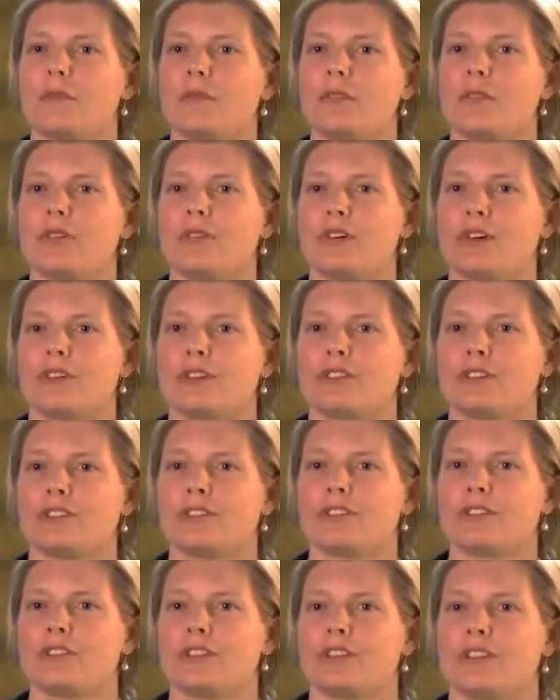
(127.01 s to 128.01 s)
The
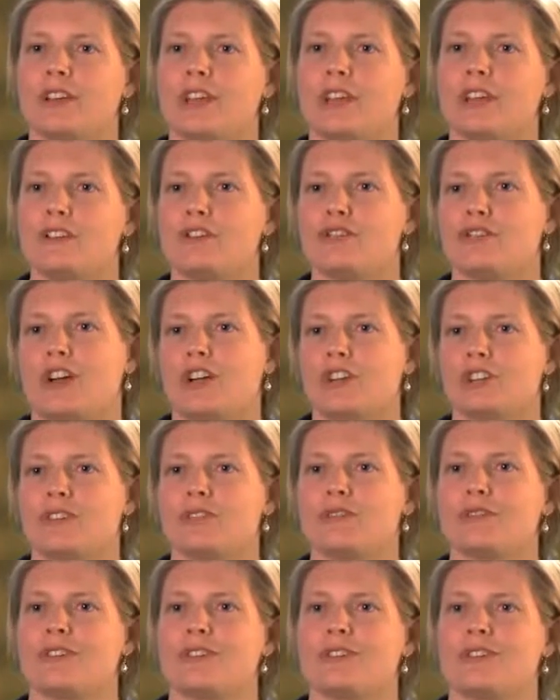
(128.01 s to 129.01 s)
first
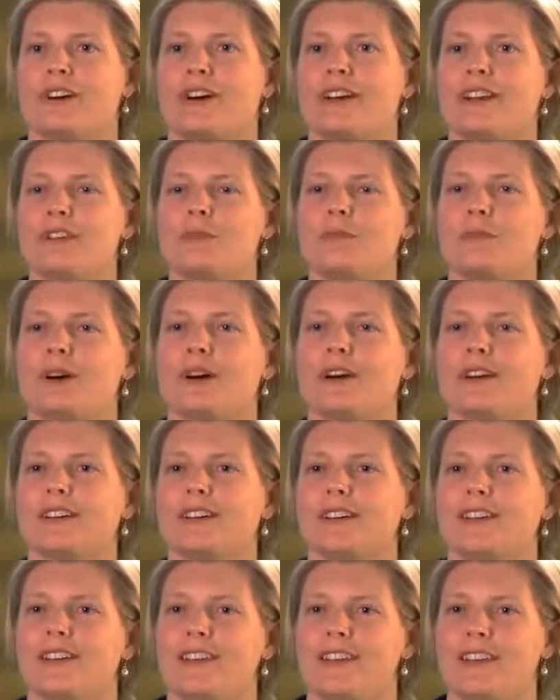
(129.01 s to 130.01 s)
instruction for the violin
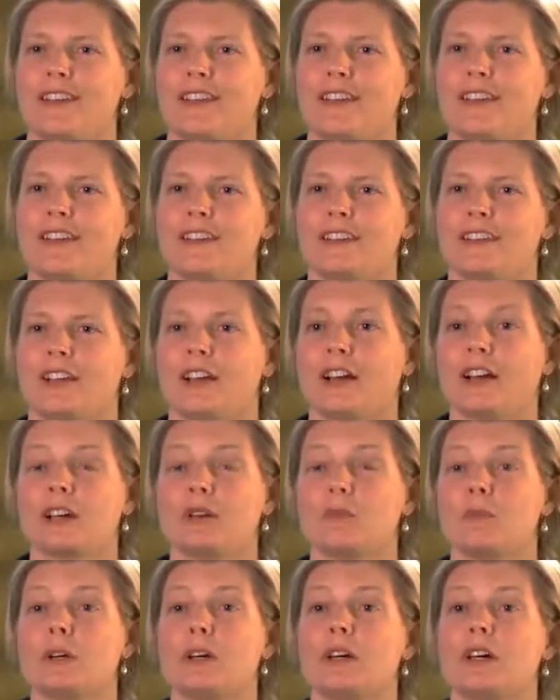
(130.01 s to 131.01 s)
part is like
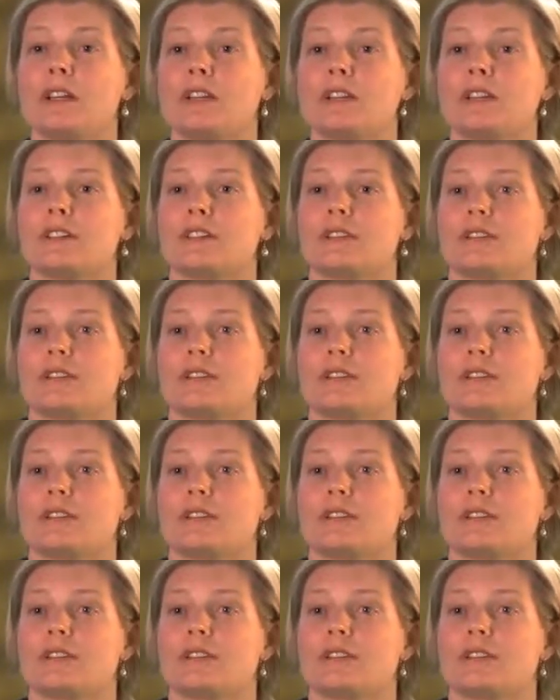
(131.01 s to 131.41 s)
a bird.